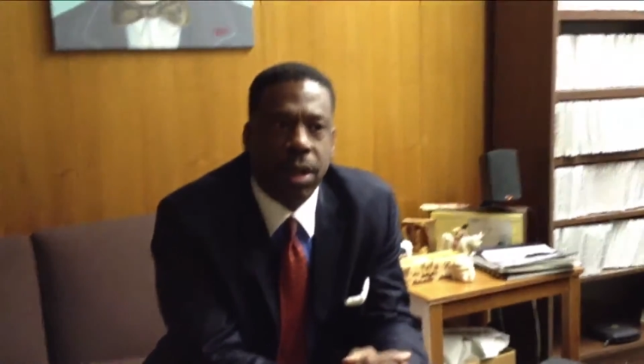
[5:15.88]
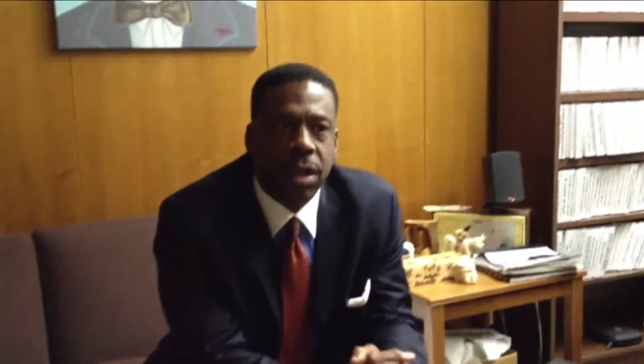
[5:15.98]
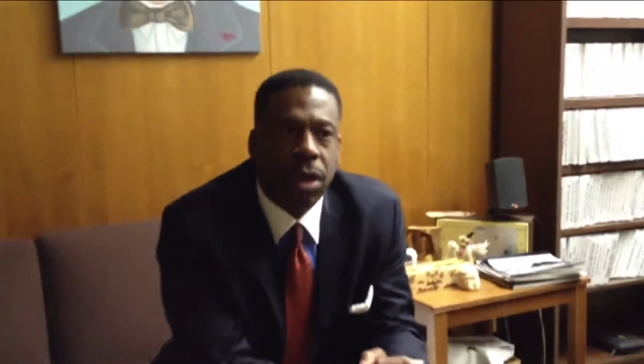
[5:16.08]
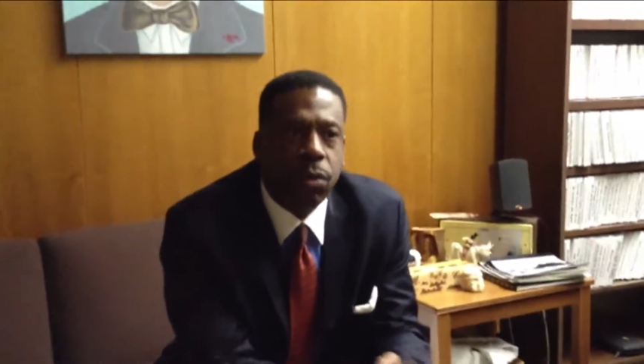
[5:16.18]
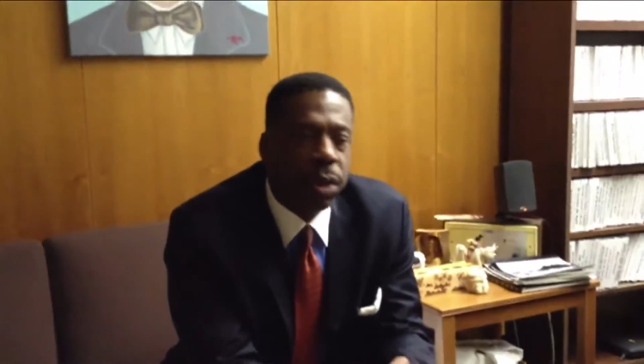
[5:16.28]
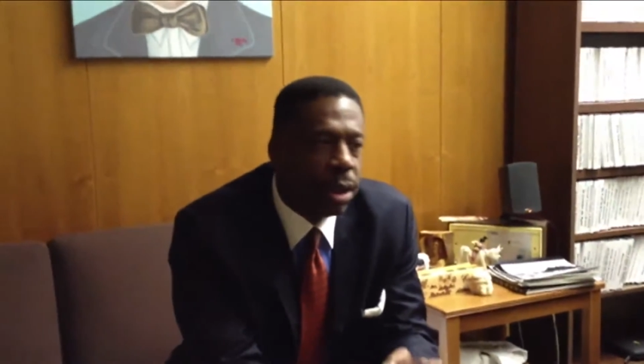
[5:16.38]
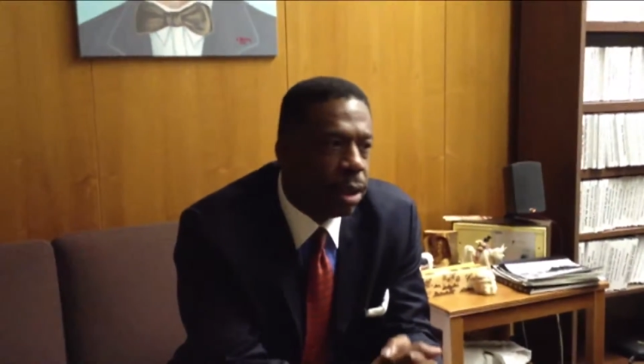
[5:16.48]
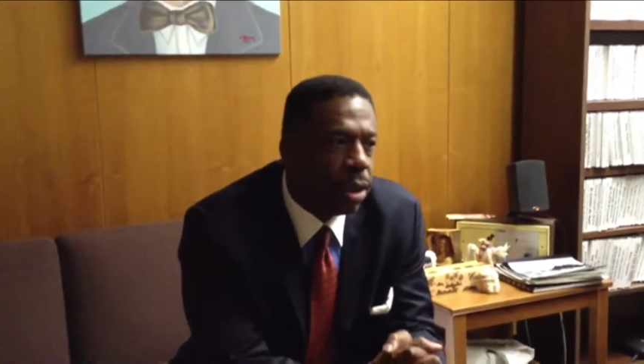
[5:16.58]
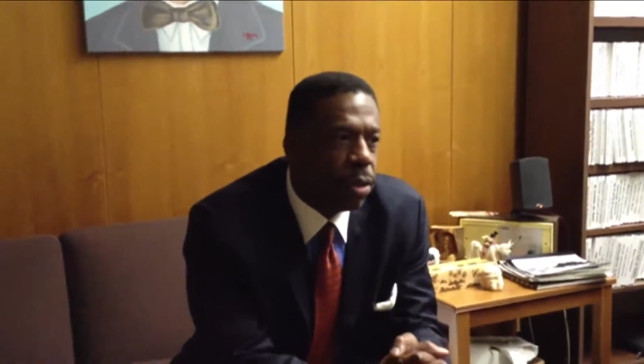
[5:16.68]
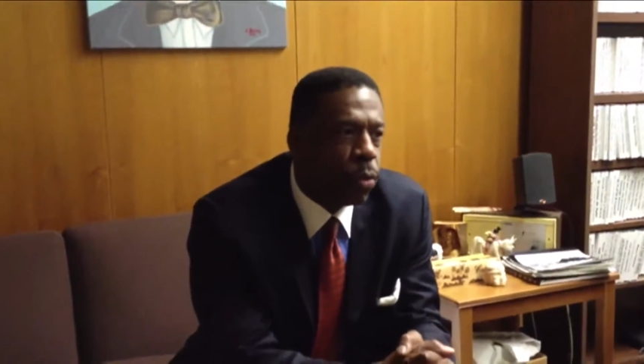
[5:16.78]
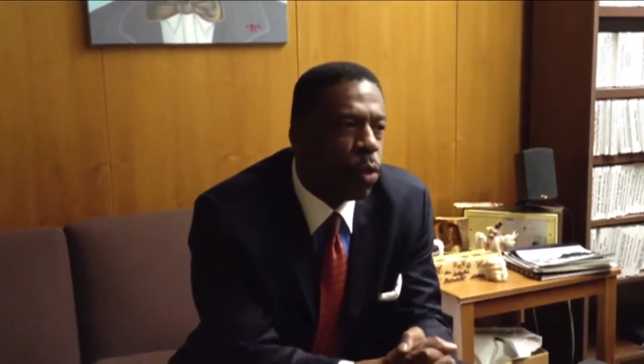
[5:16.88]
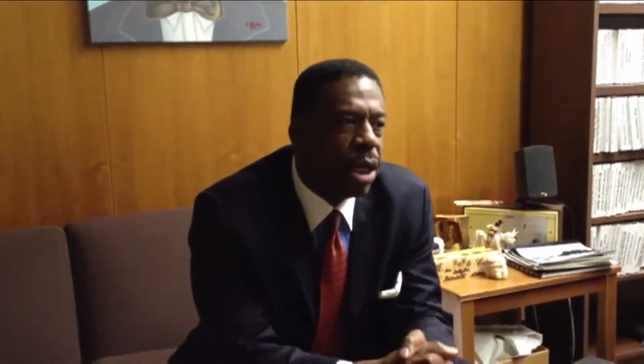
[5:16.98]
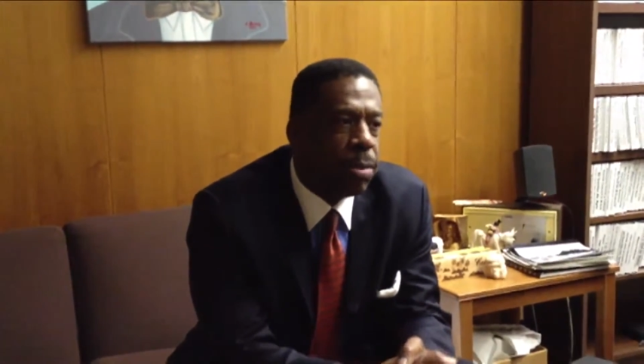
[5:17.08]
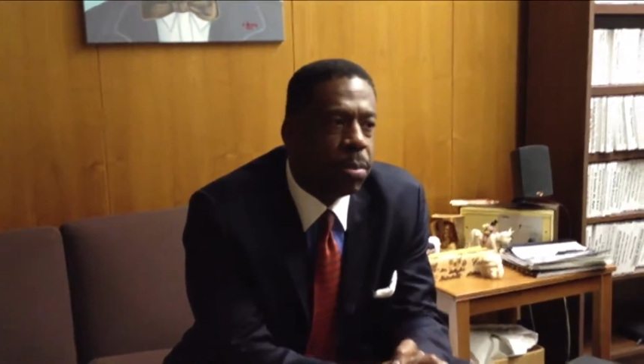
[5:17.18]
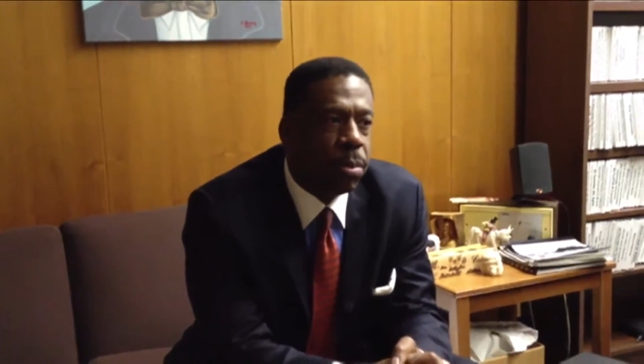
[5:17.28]
an unwilling,
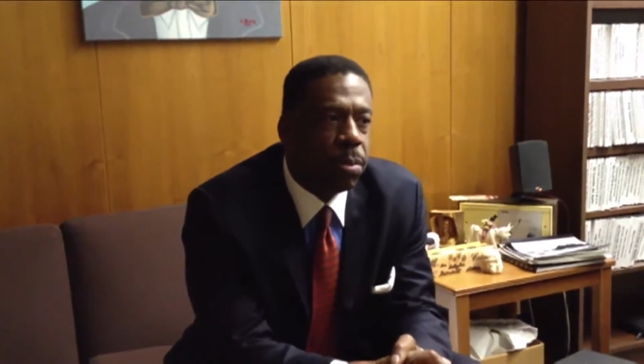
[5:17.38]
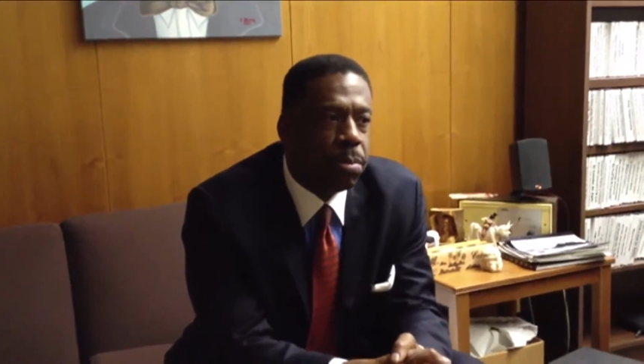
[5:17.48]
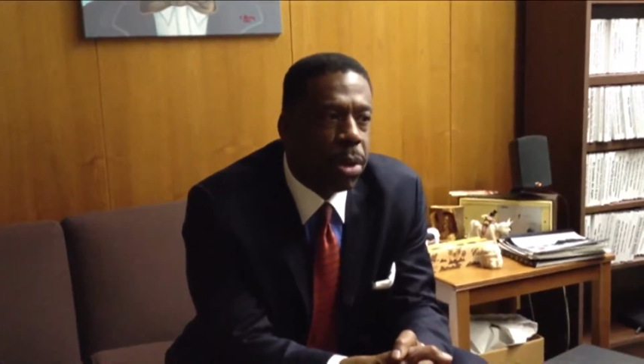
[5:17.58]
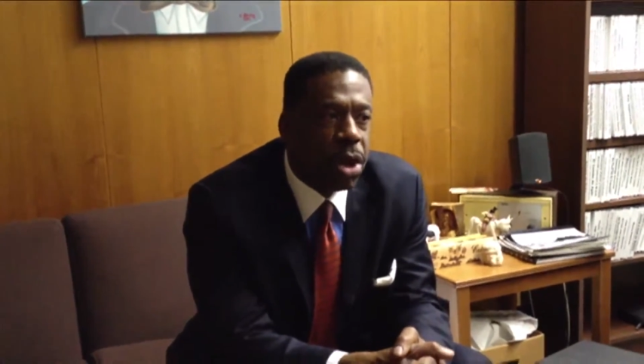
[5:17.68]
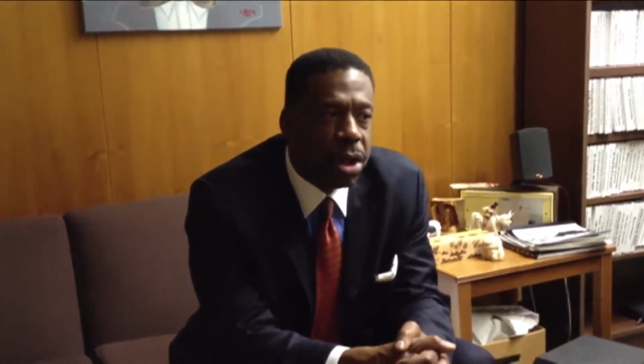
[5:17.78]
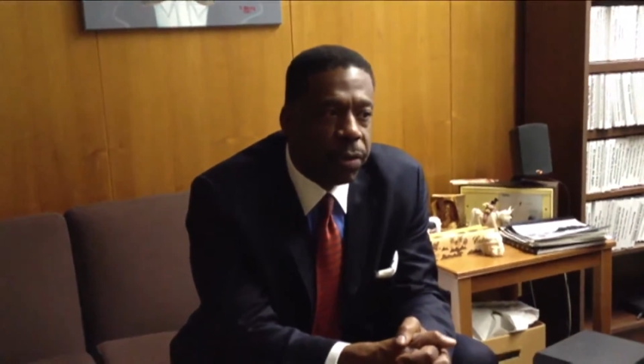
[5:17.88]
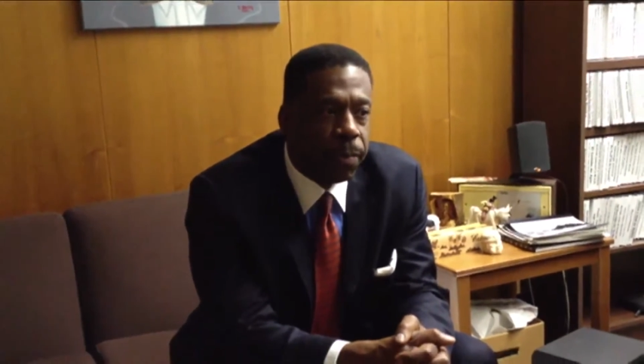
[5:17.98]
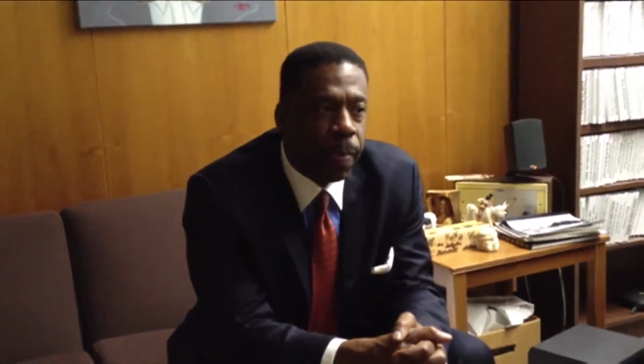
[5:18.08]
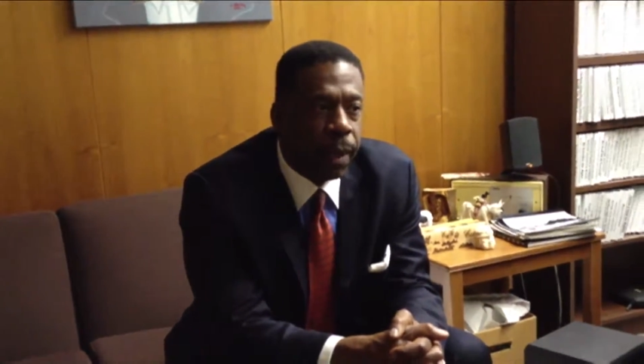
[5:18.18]
unwitting burden.